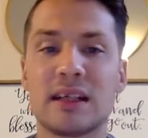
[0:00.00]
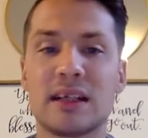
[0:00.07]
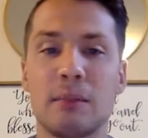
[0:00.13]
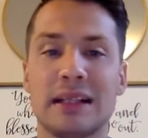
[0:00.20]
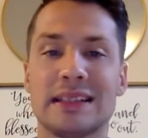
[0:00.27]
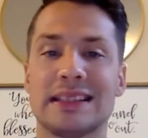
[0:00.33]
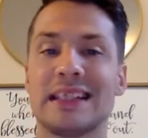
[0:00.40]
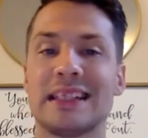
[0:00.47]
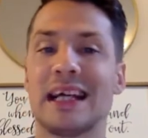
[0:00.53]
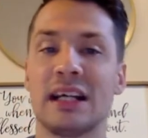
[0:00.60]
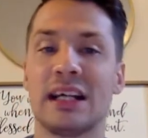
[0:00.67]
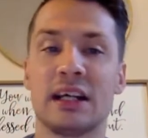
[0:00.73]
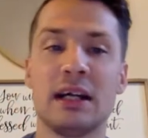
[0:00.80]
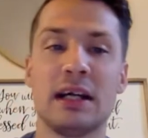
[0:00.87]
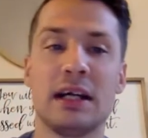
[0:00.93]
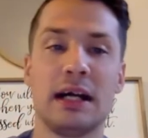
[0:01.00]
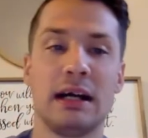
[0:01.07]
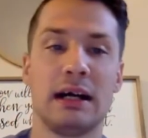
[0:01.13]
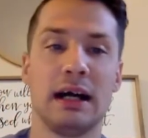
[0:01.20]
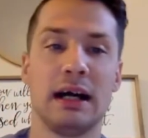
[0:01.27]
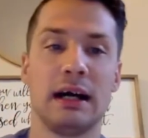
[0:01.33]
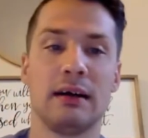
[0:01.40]
up by saying
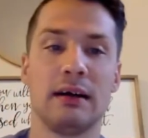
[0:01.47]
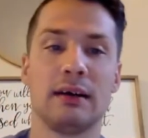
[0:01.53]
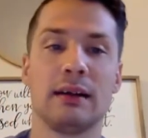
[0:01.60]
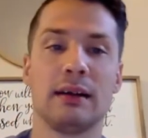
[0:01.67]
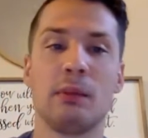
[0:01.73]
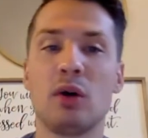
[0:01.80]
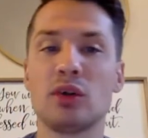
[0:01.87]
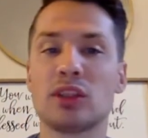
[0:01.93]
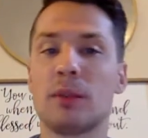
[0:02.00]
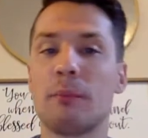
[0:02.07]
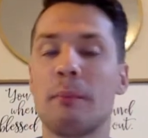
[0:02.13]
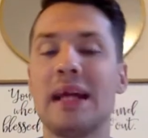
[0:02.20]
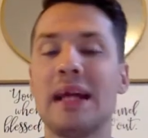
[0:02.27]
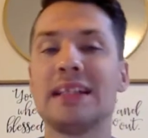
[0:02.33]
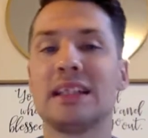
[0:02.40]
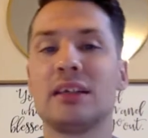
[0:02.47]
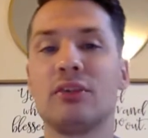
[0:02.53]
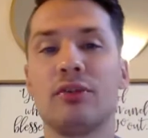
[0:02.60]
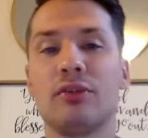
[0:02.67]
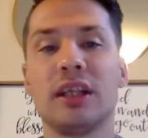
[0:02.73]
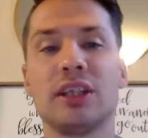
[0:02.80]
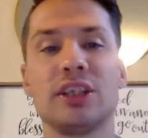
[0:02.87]
uh, the most amazing
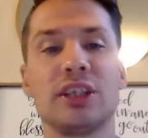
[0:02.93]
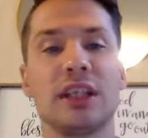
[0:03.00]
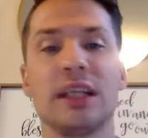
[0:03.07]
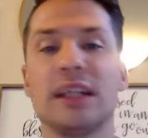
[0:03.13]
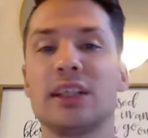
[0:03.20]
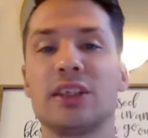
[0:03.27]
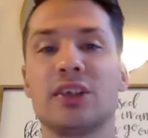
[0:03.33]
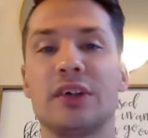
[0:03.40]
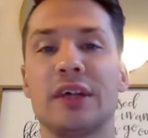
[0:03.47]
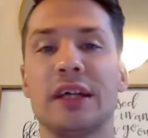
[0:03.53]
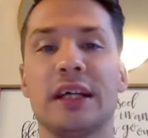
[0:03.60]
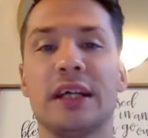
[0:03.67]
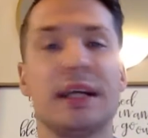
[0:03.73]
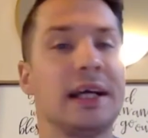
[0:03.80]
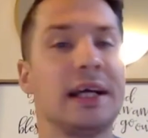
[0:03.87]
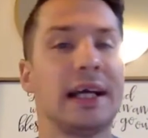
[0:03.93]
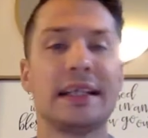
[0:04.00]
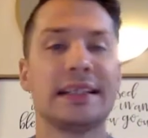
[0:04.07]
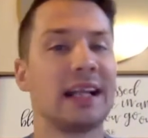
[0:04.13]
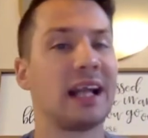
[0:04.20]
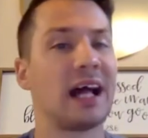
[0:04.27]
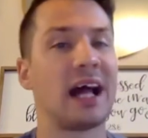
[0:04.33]
finish in history
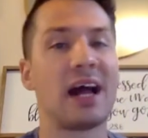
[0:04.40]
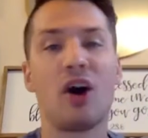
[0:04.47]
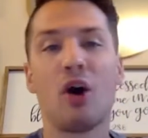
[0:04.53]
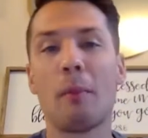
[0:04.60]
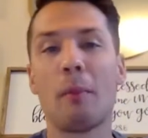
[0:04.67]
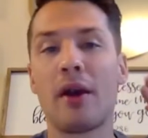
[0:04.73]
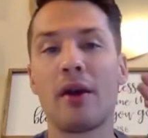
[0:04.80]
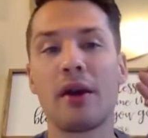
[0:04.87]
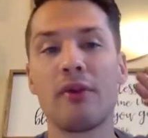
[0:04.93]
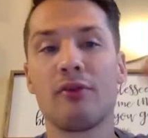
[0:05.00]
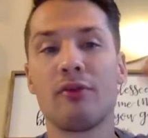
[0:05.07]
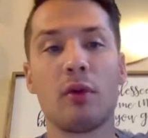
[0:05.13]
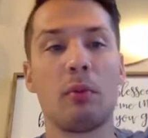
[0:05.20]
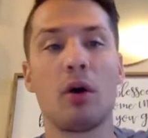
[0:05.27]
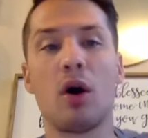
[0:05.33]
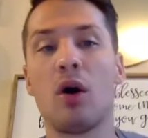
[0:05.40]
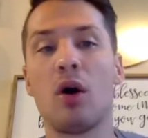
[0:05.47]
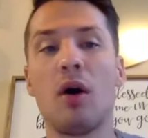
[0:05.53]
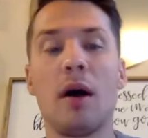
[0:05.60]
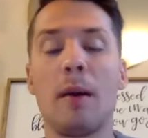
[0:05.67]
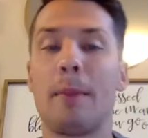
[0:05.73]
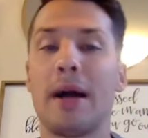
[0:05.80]
isn't a Hail Mary football
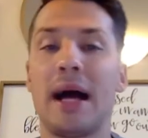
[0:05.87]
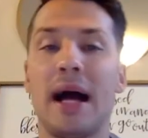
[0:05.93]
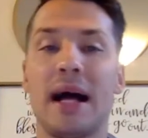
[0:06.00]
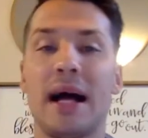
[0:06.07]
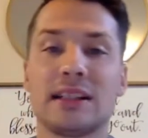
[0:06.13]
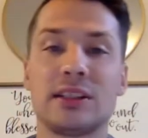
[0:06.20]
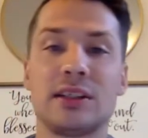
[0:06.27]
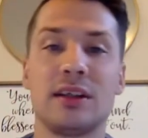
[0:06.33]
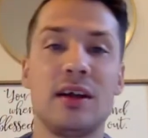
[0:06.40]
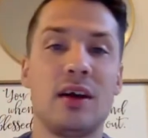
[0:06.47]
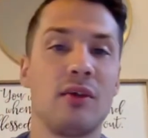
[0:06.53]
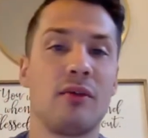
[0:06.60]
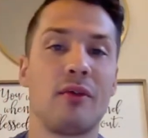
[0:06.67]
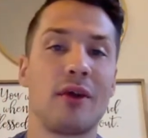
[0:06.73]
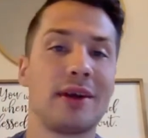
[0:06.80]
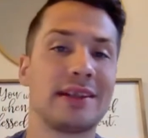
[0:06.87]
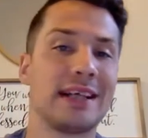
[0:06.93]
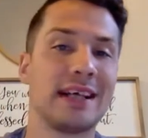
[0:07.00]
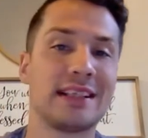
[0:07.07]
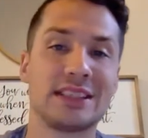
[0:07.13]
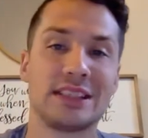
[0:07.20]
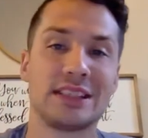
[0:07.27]
pass for a
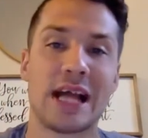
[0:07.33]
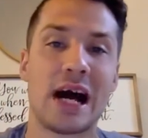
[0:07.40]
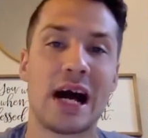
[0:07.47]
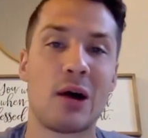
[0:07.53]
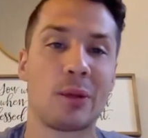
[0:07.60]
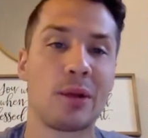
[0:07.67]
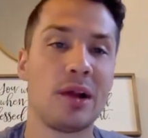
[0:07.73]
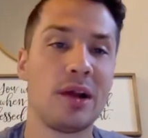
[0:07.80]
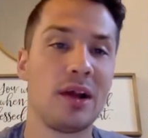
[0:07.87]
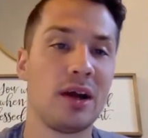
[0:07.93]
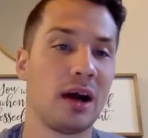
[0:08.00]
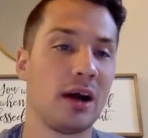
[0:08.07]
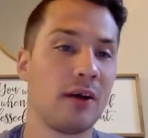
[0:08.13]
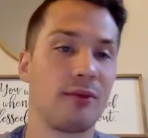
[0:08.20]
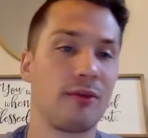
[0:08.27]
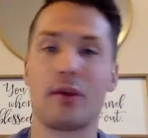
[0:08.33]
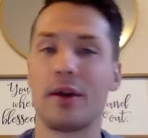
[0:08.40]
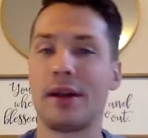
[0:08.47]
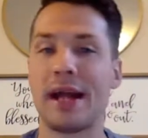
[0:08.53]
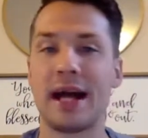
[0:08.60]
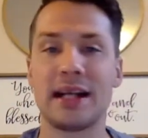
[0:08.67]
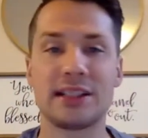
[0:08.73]
touchdown, uh, for
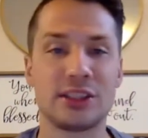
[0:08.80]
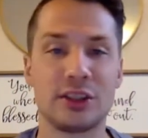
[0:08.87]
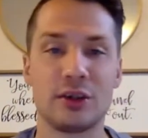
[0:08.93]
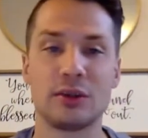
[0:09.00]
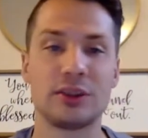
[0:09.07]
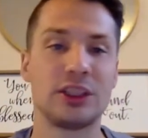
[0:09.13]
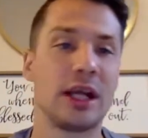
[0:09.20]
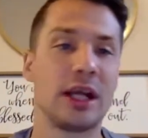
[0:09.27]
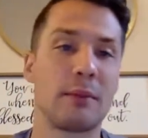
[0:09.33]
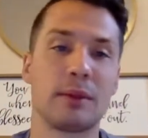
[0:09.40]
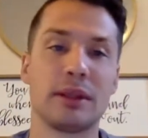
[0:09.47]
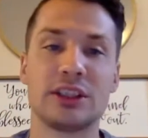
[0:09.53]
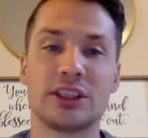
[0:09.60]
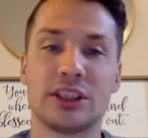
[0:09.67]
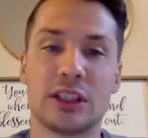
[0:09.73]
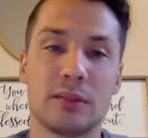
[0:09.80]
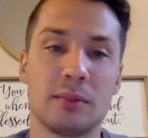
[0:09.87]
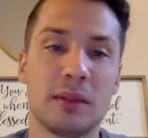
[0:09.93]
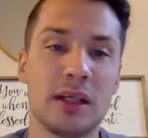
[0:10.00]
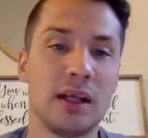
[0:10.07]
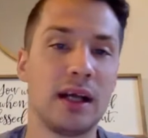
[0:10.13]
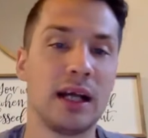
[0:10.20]
a national championship.
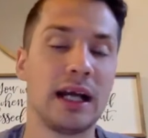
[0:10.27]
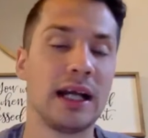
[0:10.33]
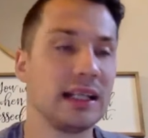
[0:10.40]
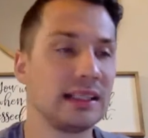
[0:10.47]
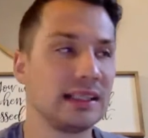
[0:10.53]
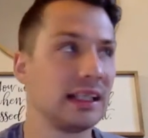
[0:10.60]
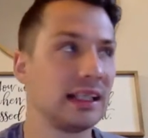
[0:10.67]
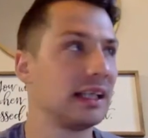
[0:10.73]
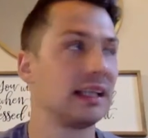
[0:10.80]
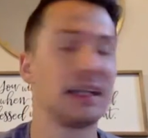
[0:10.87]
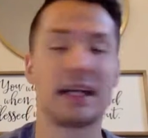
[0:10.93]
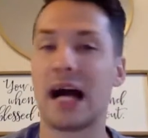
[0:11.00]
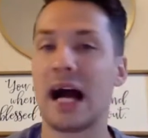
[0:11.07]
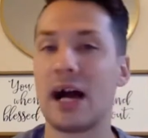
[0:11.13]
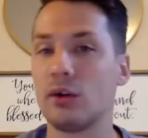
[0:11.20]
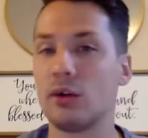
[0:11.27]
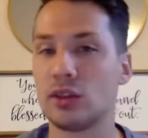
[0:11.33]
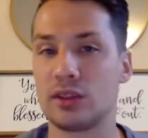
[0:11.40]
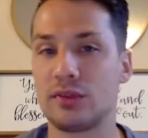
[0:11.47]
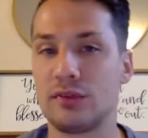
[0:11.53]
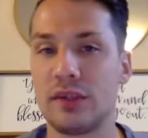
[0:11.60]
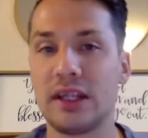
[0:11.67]
It isn't the guy
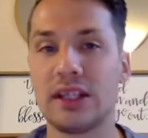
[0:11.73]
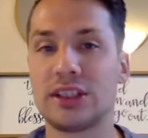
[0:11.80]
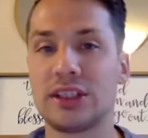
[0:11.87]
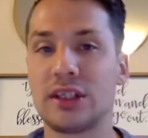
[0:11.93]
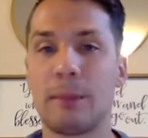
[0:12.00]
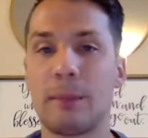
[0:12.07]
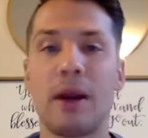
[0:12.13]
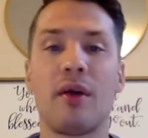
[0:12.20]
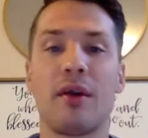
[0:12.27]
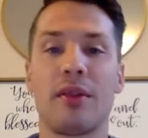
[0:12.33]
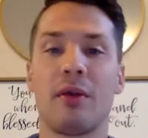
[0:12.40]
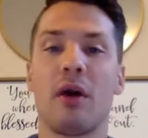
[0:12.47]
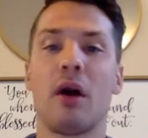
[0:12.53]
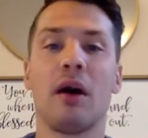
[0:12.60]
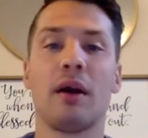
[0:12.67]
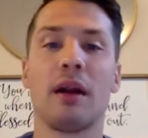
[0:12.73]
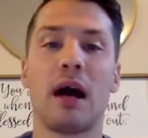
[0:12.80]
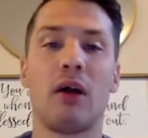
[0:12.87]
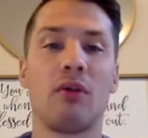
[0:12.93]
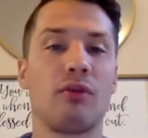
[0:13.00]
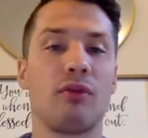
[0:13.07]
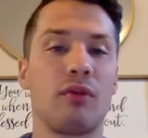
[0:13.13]
who's finished a marathon
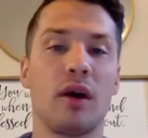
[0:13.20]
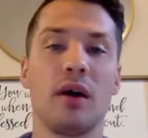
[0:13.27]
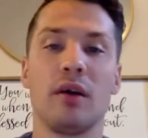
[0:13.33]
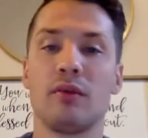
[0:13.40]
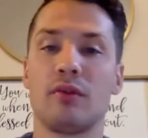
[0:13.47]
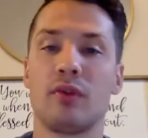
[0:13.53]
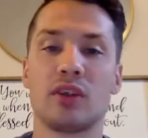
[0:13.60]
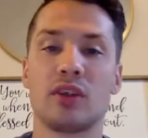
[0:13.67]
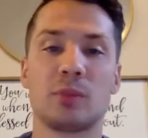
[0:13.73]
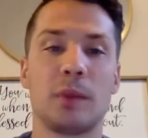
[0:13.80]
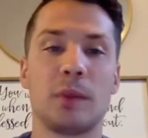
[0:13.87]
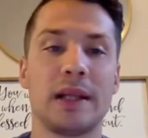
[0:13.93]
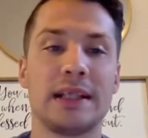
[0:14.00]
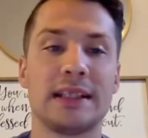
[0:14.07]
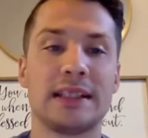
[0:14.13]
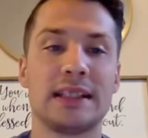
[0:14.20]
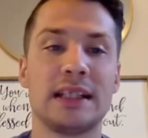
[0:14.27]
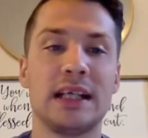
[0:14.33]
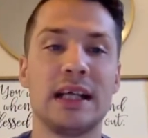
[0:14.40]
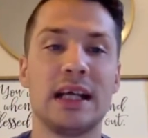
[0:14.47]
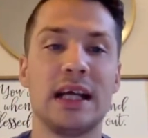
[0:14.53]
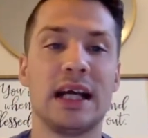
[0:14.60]
out front, first place.
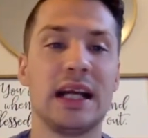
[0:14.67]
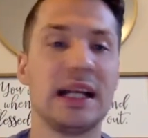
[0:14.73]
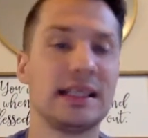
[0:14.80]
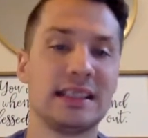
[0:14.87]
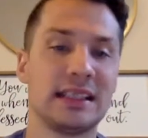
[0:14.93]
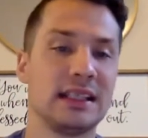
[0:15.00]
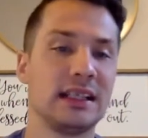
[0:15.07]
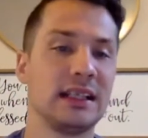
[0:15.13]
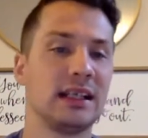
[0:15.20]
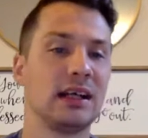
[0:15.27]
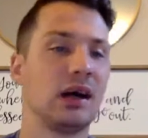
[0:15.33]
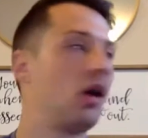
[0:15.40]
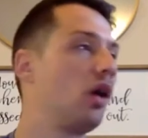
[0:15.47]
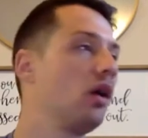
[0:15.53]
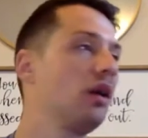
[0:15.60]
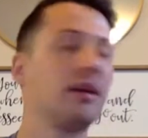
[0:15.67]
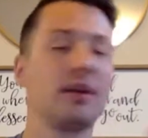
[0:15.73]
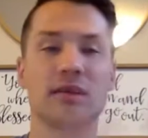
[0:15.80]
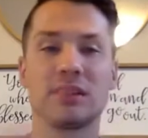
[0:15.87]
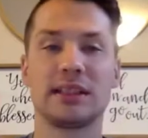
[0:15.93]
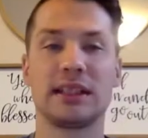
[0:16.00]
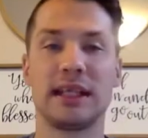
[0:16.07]
It isn't all of
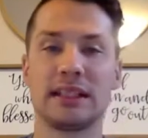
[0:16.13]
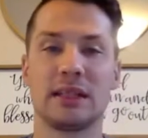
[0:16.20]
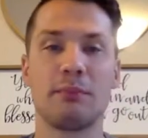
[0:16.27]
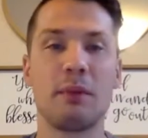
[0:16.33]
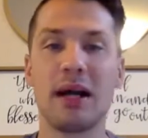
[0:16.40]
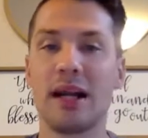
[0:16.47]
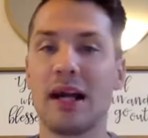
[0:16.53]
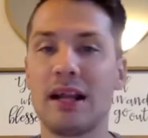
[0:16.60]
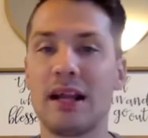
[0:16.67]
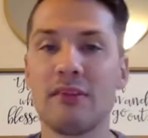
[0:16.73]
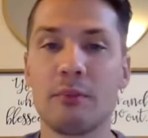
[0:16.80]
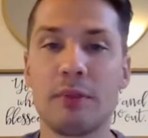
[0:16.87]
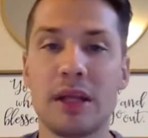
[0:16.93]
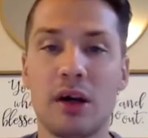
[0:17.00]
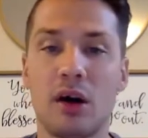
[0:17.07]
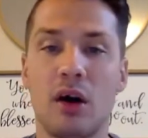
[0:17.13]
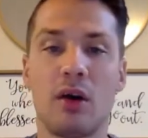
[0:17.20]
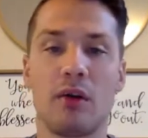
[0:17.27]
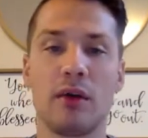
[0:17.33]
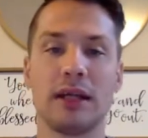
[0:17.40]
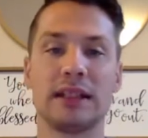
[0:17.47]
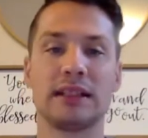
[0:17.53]
those things. It might not even be our
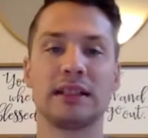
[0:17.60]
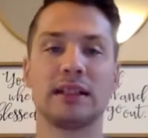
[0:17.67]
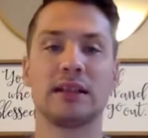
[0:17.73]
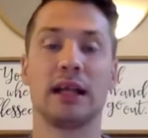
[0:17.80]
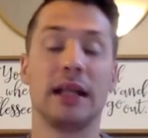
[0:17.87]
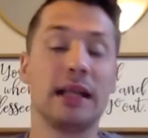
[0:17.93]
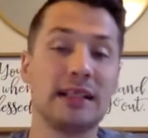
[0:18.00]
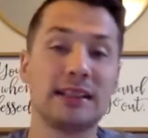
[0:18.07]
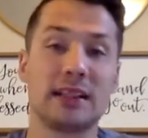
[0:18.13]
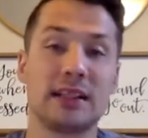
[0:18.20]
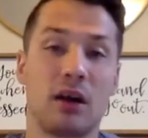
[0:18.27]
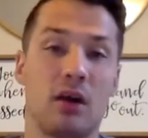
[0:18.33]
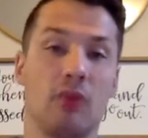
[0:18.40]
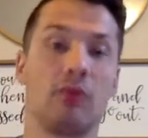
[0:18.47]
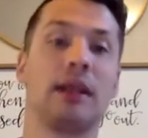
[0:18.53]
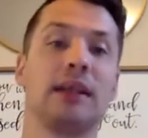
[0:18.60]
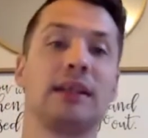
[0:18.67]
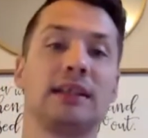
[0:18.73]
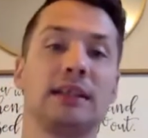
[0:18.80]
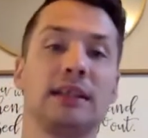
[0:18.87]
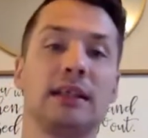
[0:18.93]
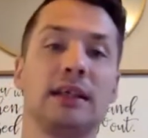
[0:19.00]
race. It isn't our
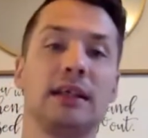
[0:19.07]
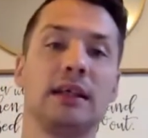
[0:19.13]
race.